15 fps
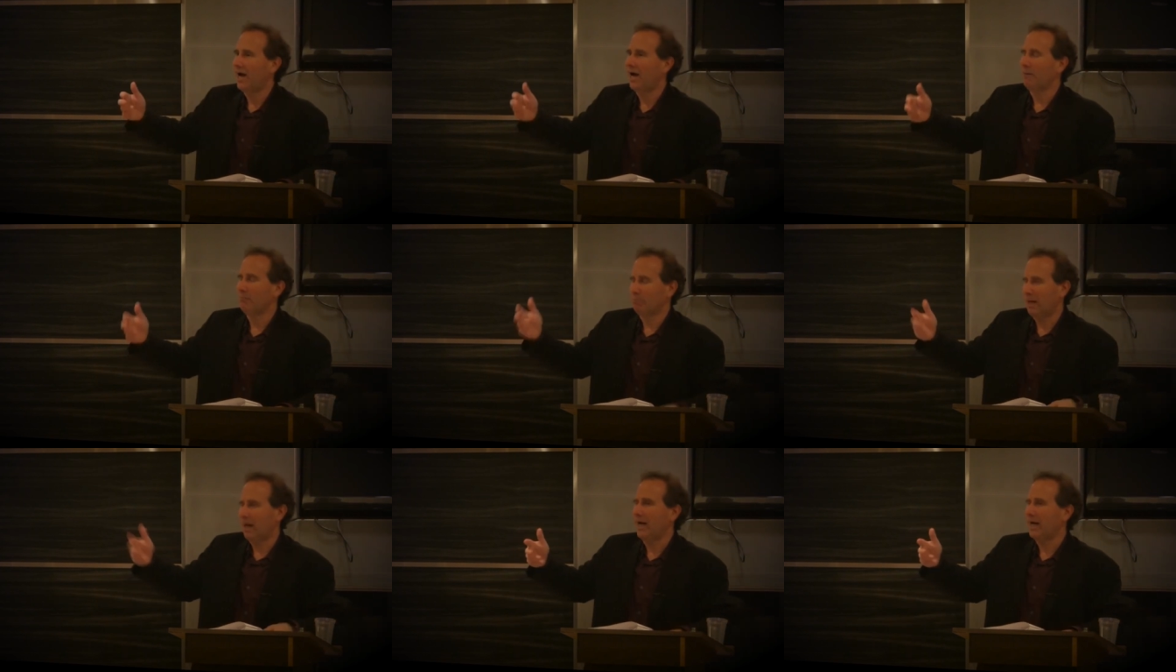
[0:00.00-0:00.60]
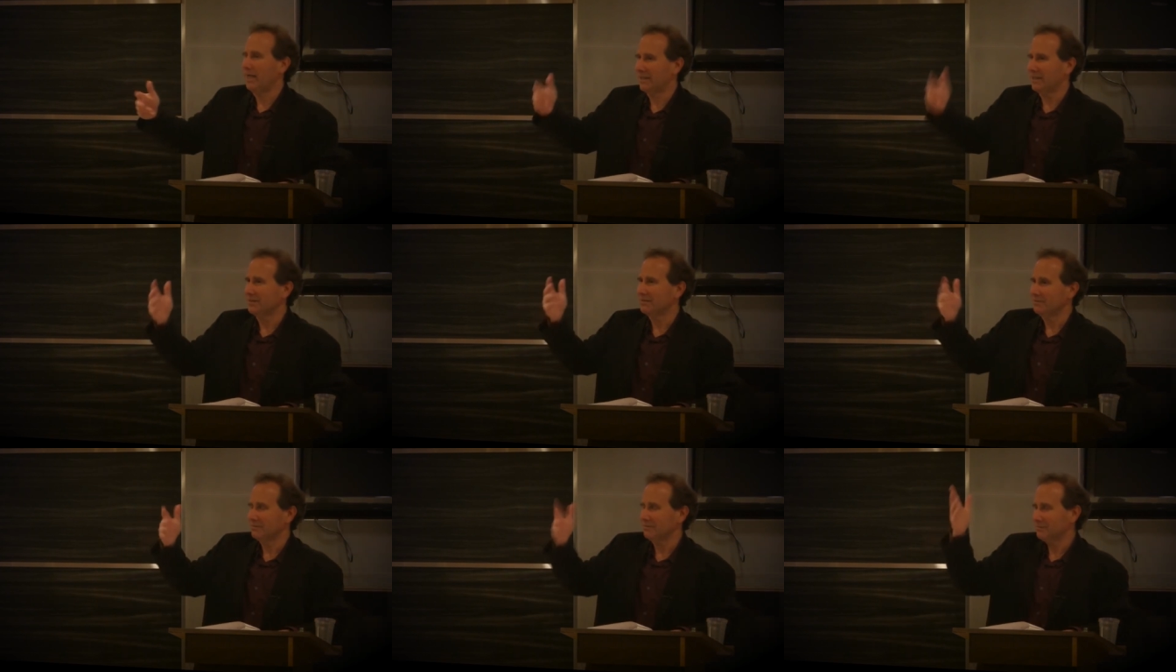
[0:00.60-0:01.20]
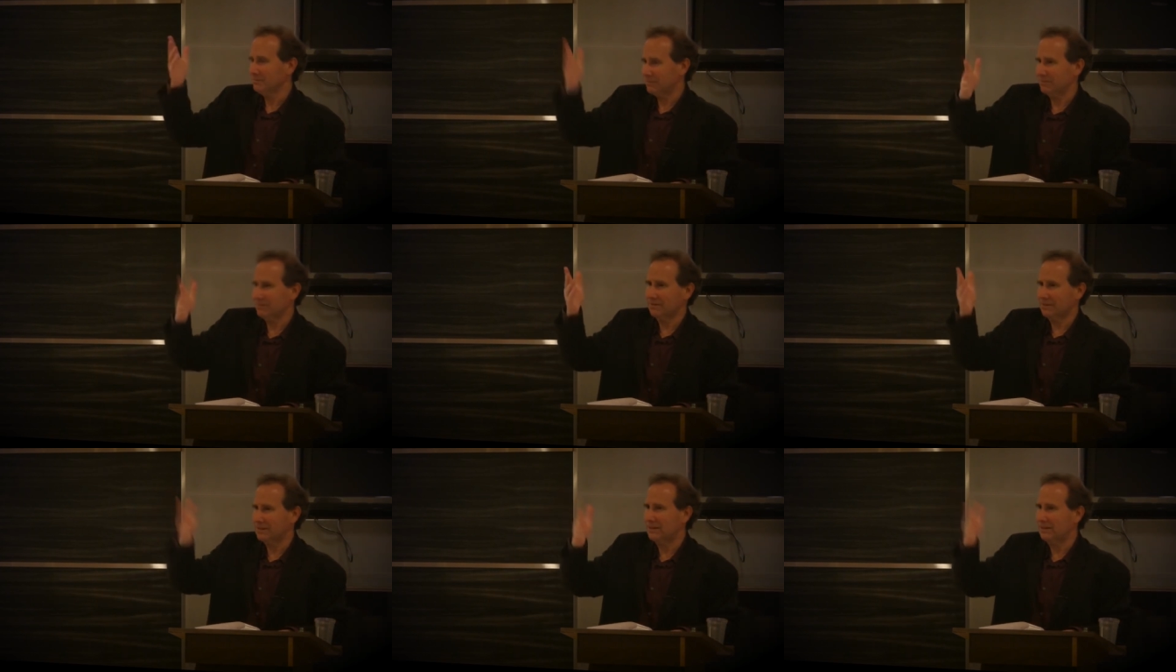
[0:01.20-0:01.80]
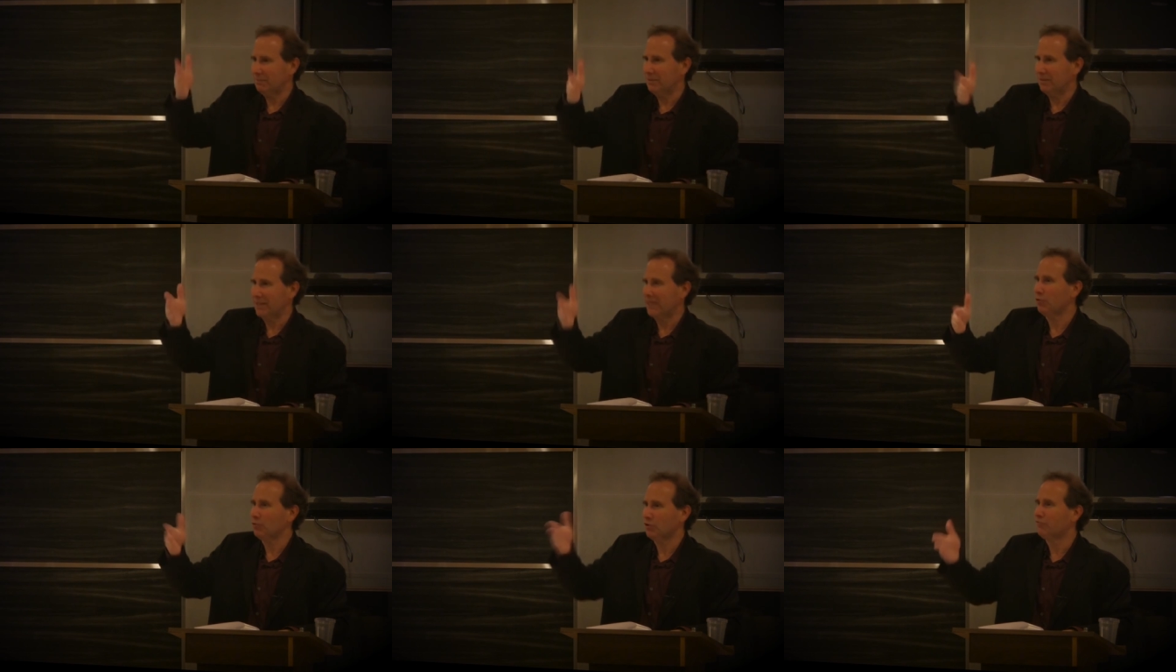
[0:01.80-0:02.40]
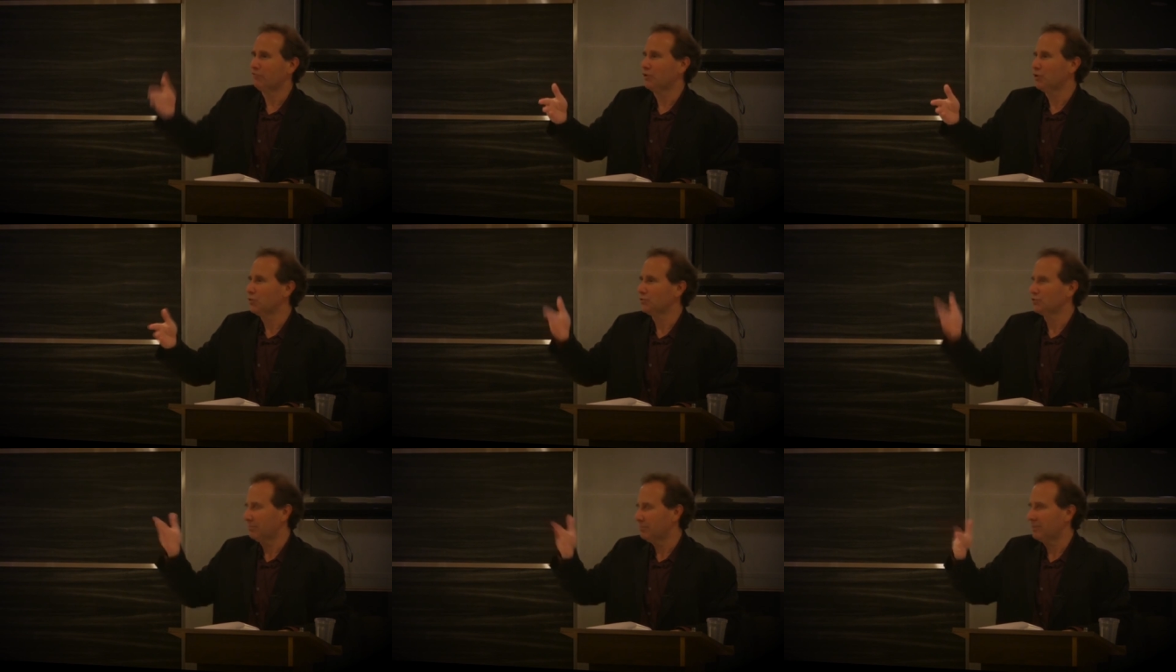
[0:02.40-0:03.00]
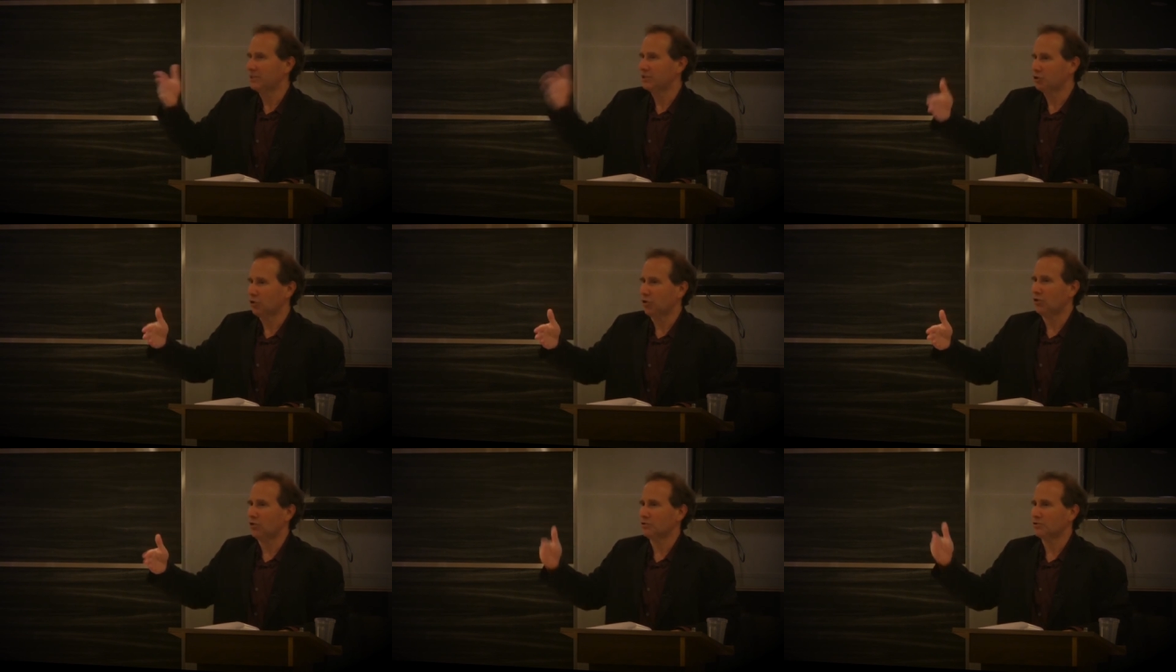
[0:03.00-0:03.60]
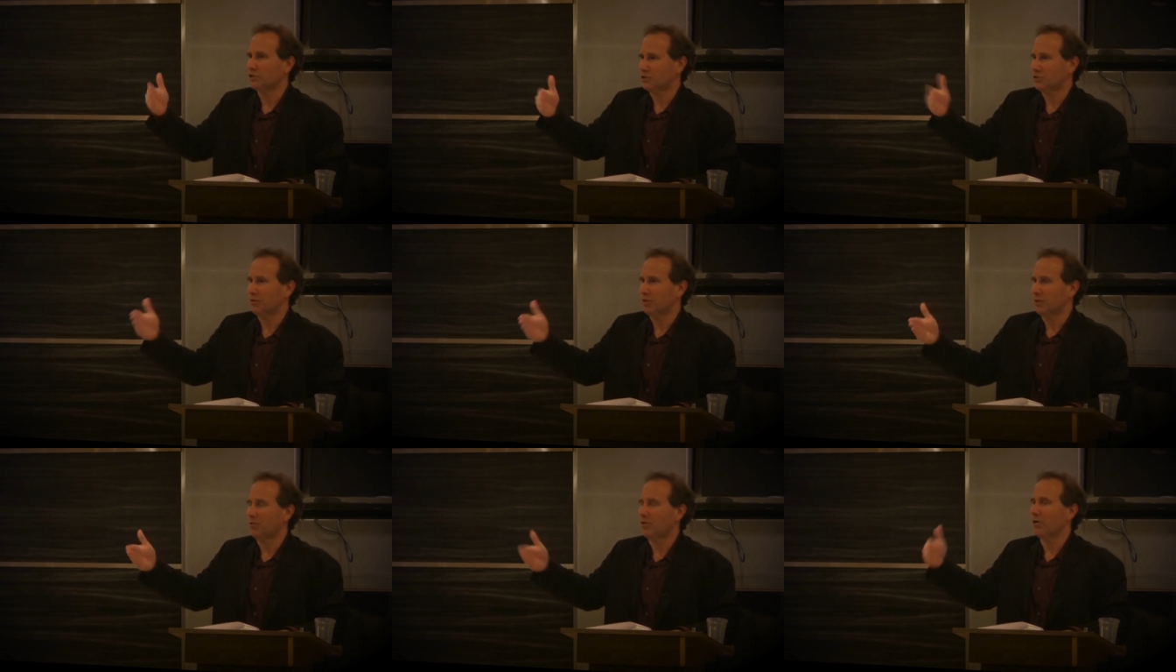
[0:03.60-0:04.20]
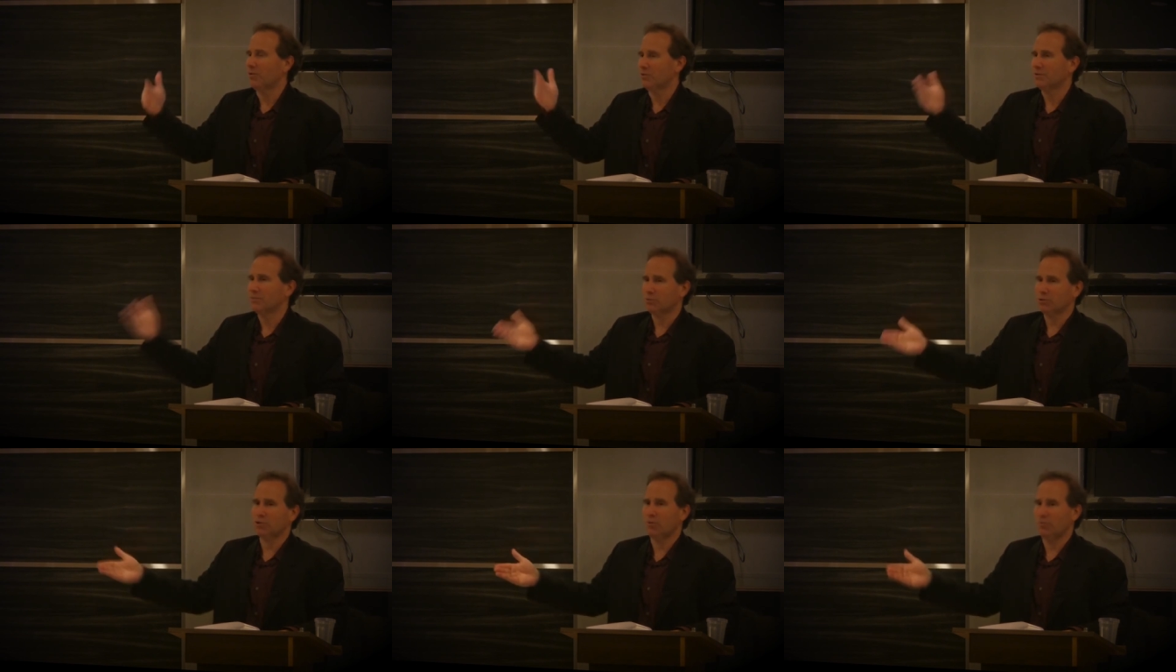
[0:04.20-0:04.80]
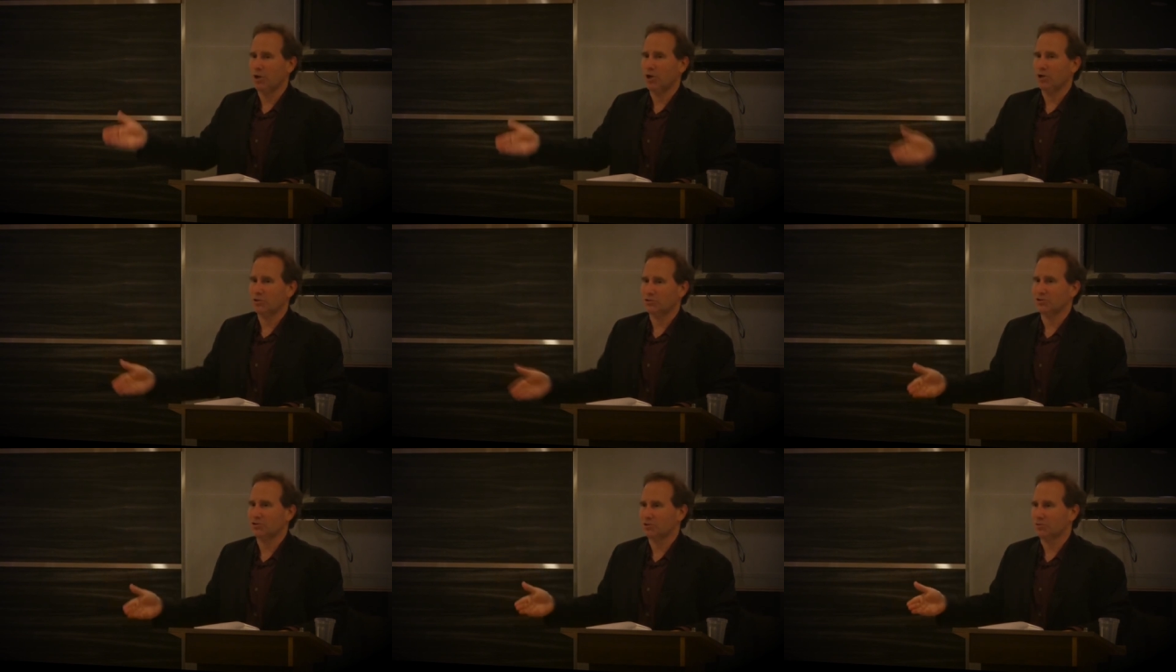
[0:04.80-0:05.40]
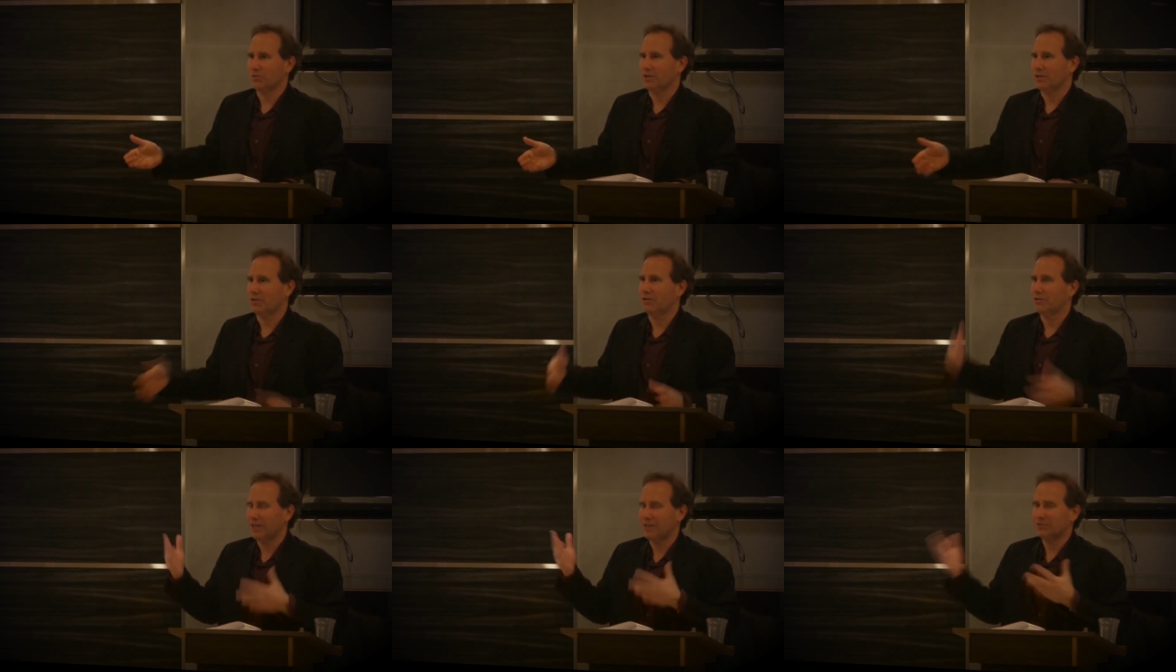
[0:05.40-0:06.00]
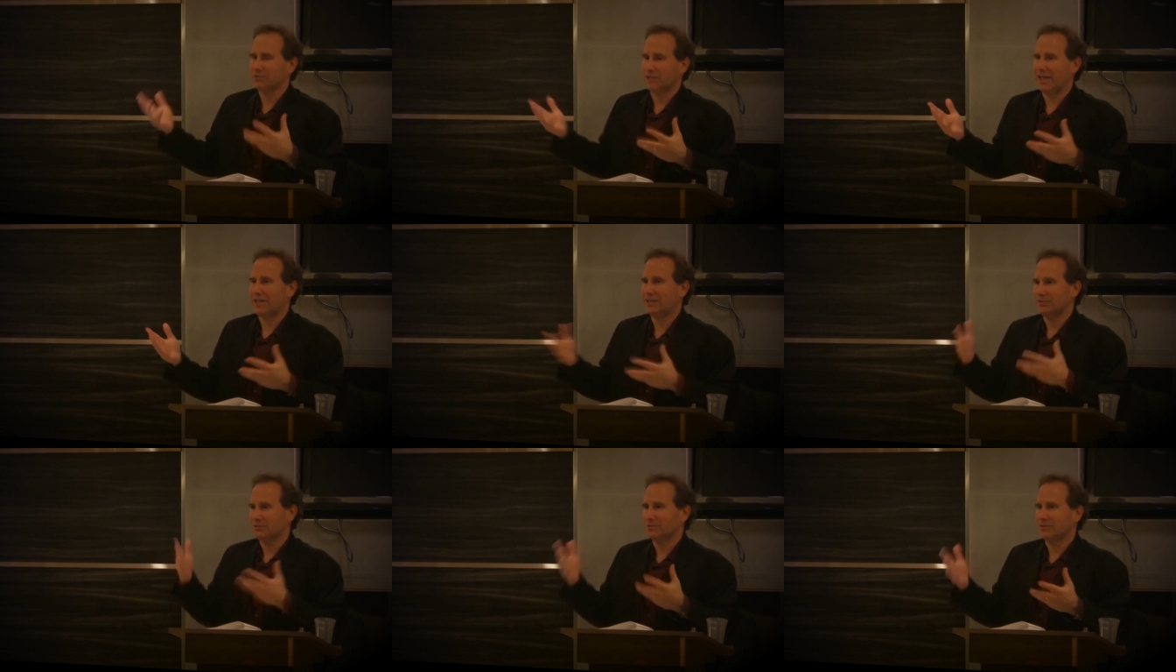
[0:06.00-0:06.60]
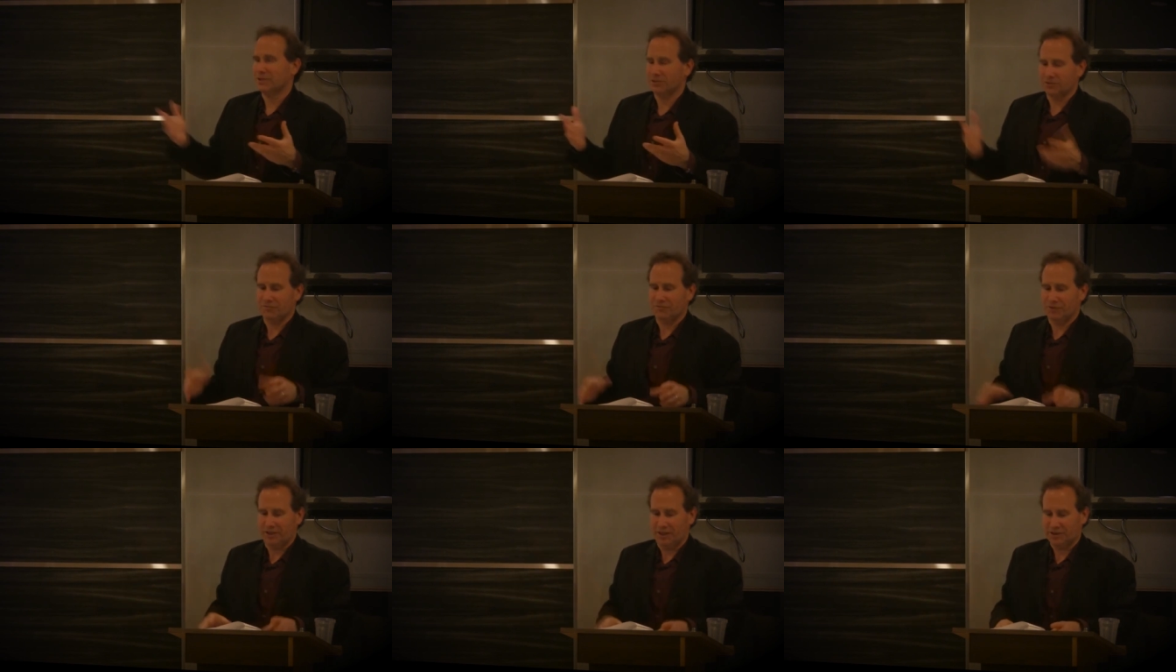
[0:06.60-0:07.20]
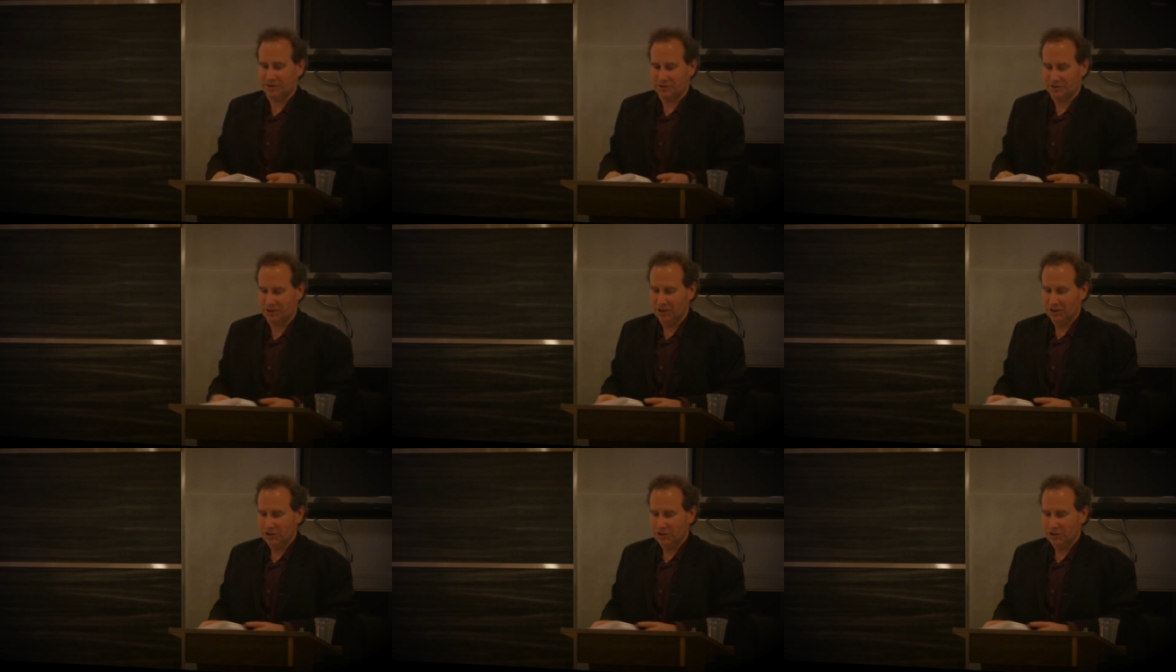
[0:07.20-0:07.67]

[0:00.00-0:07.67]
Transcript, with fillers: I'm buying, the, they don't confuse the Billy Joel Just The Way You Are with the Bruno Mars Just The Way You Are. They understand they're, they're different things.